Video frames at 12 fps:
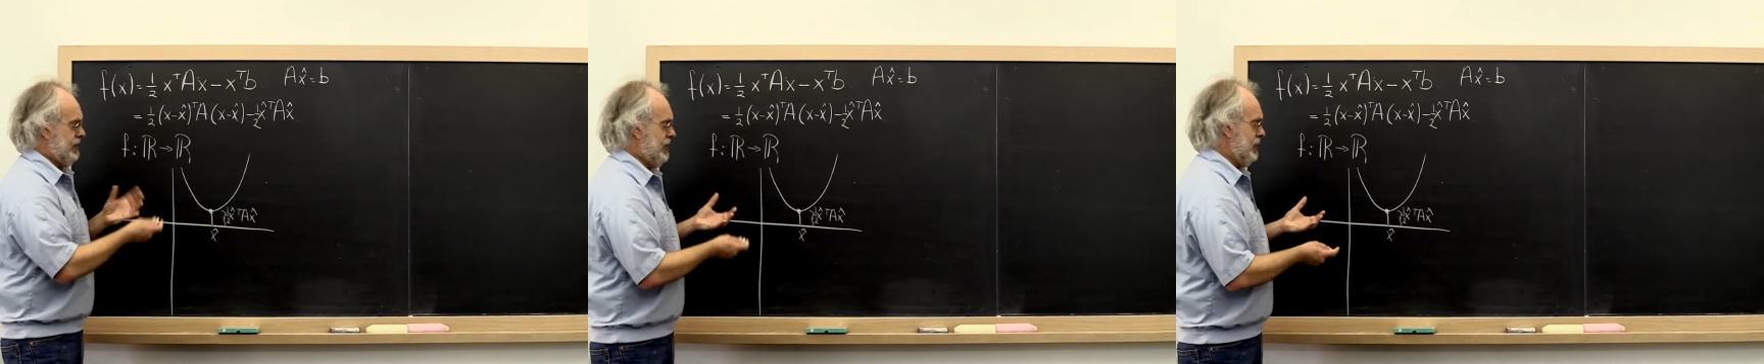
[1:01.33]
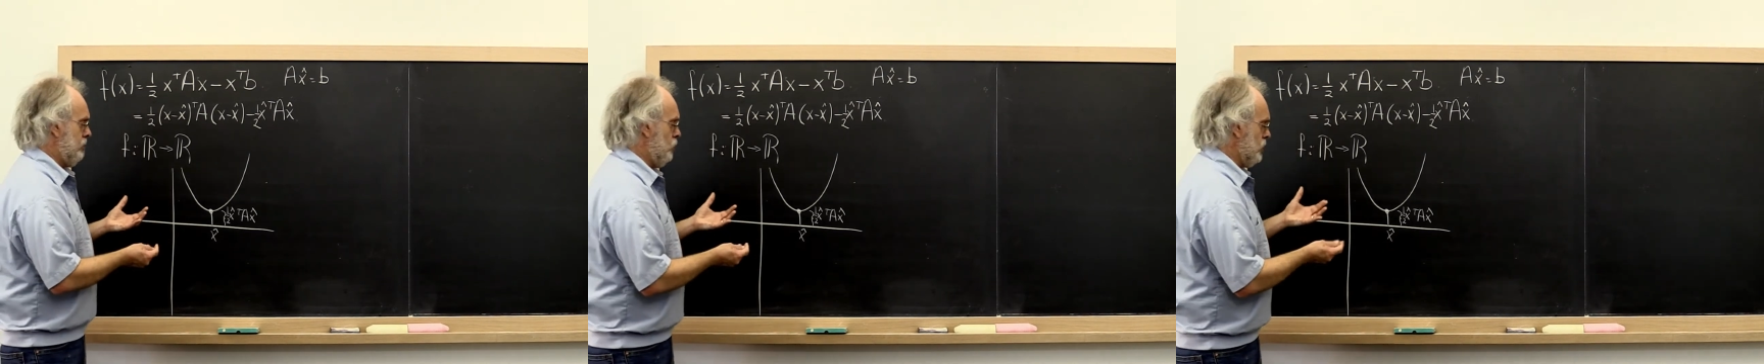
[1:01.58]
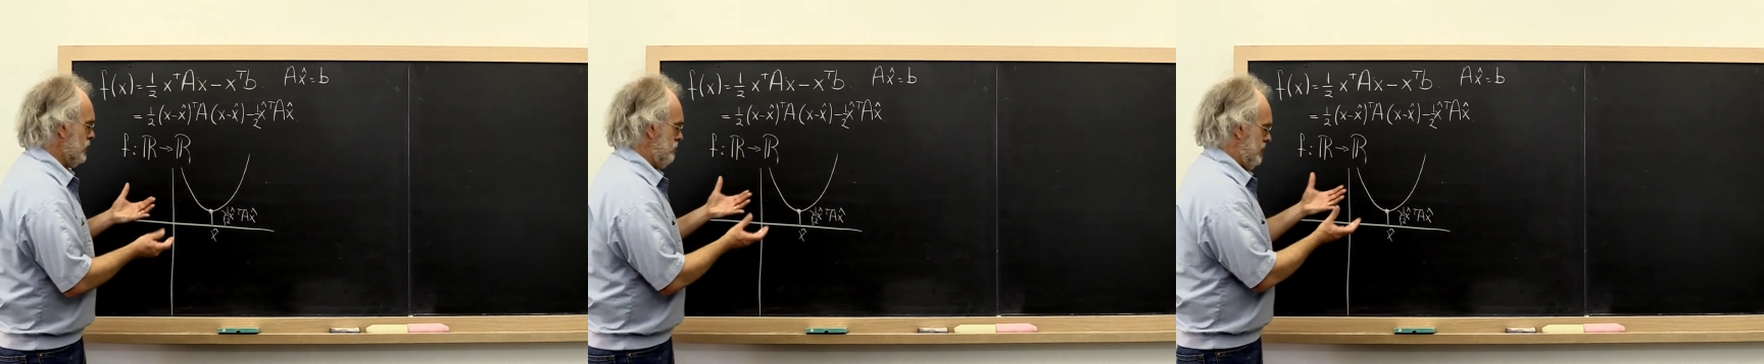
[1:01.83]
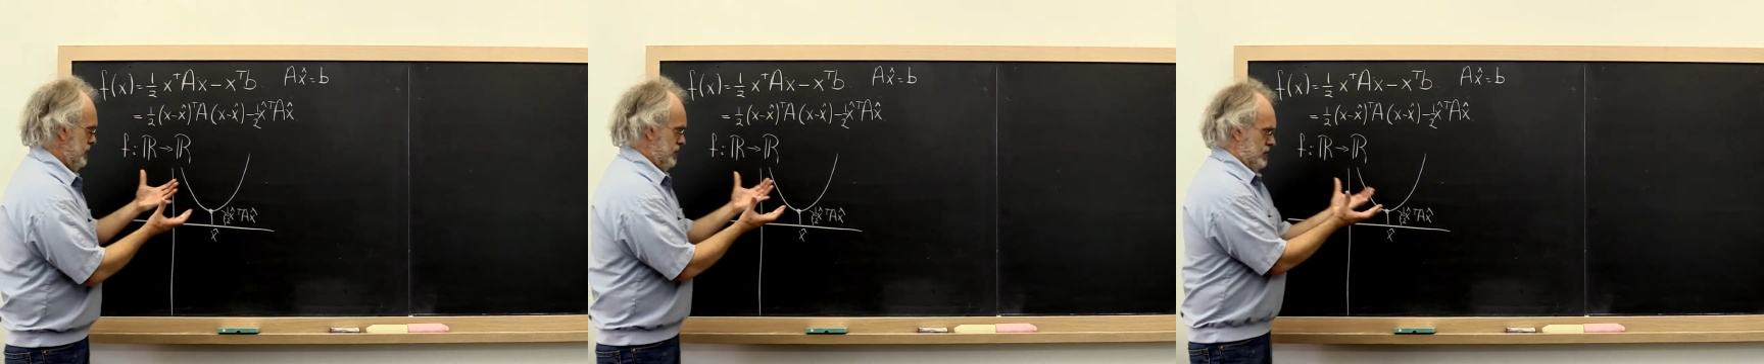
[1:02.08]
in more
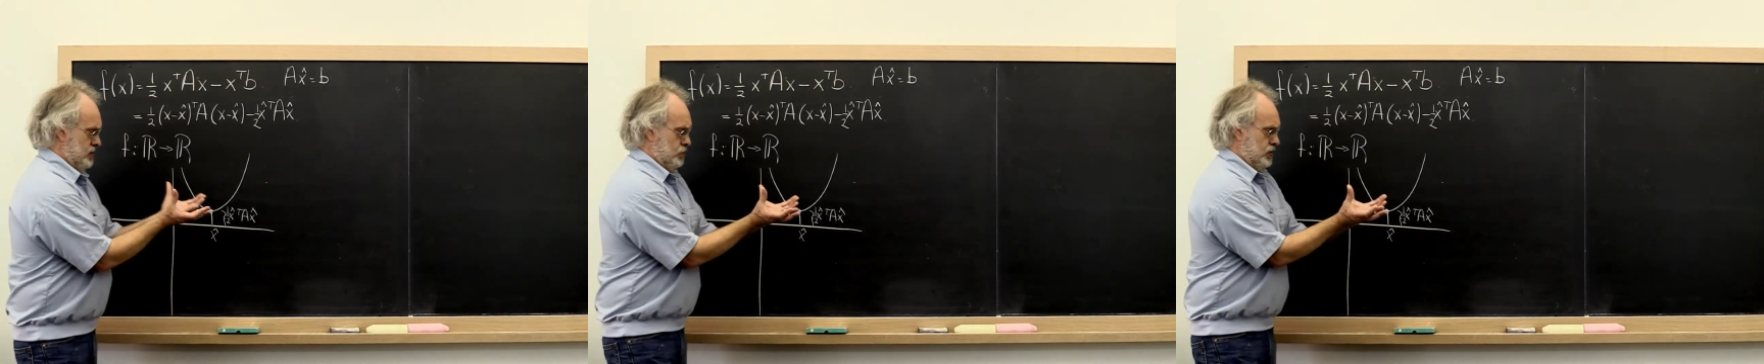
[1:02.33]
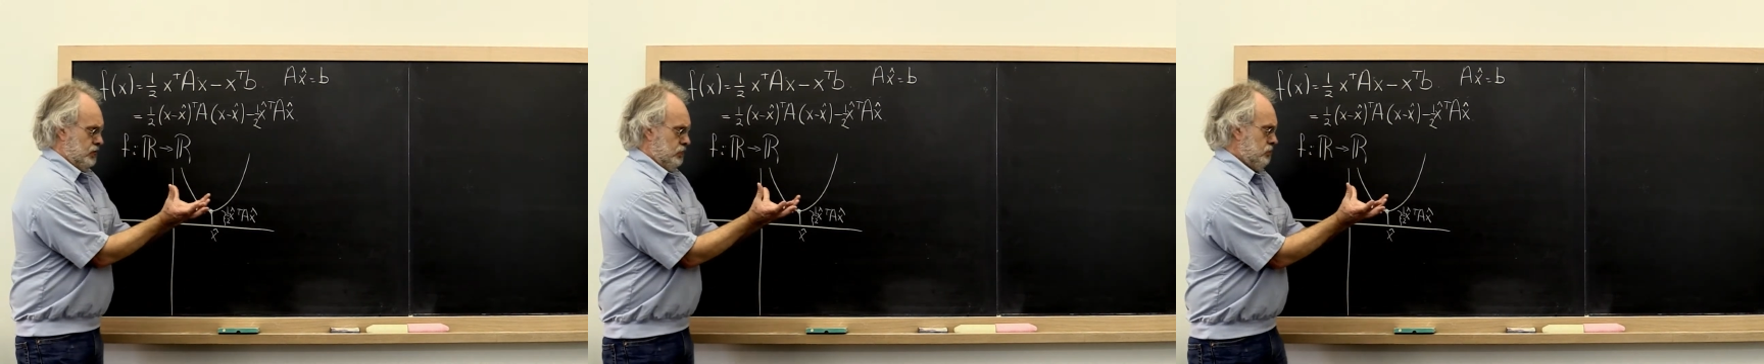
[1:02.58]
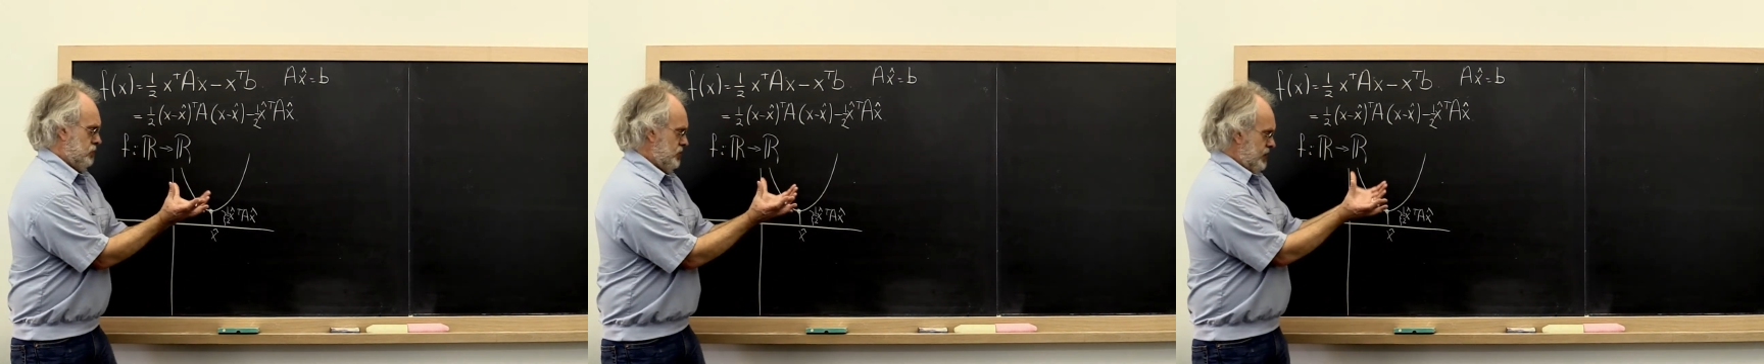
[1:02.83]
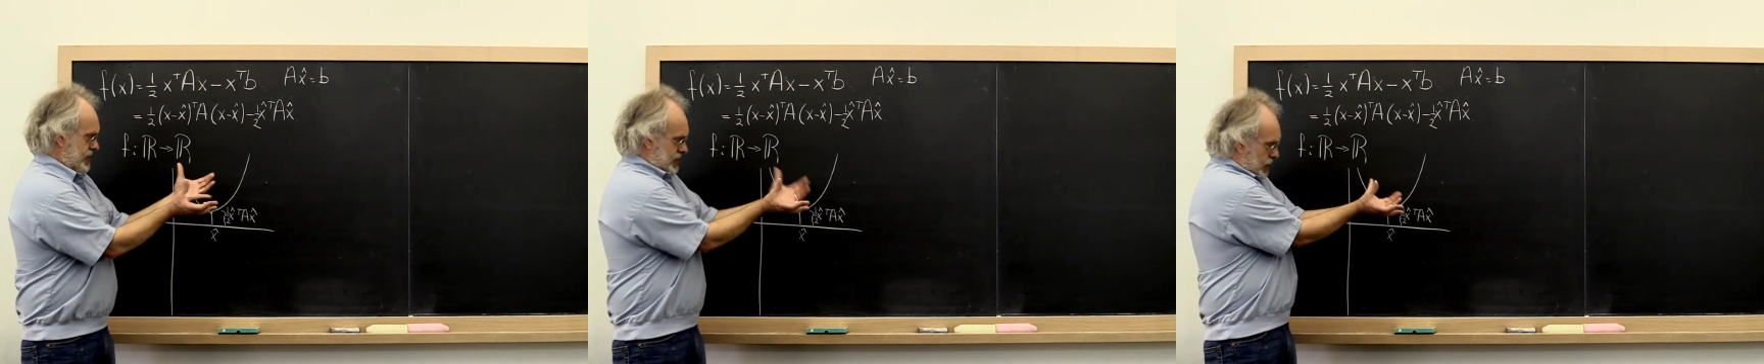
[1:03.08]
dimensions? Well, what
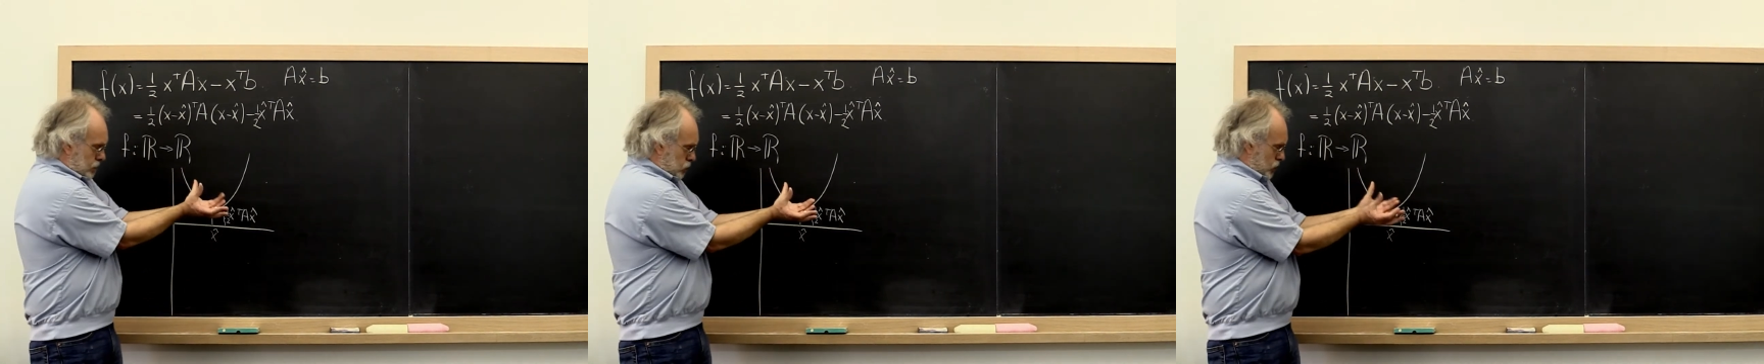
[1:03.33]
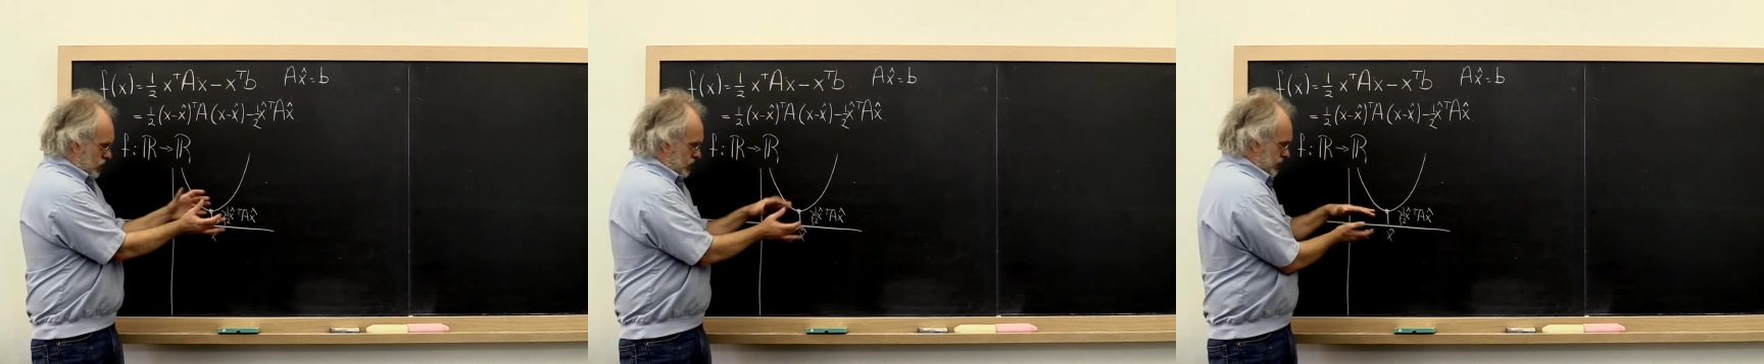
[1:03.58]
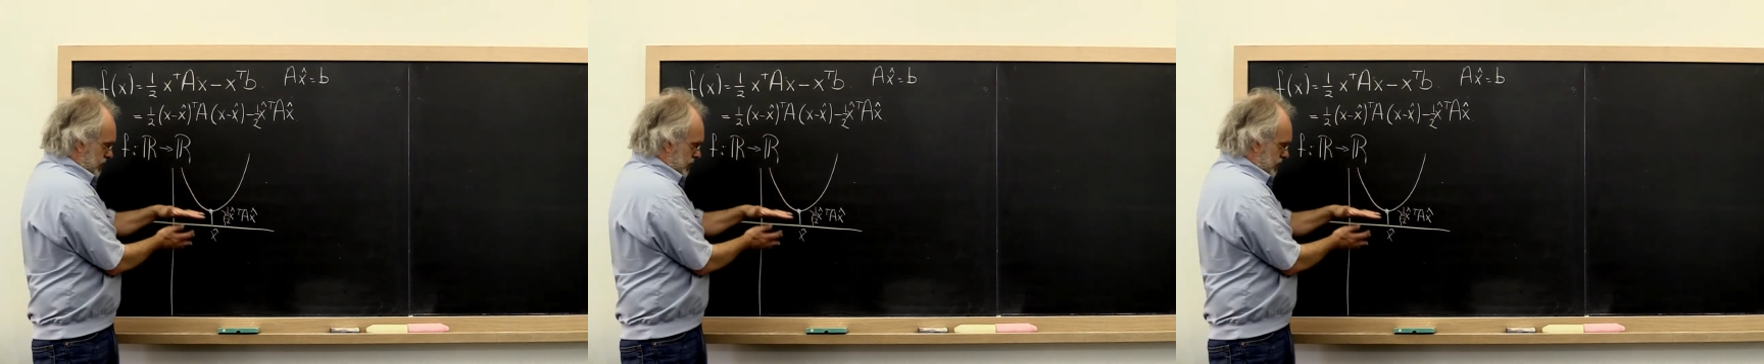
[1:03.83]
you end up with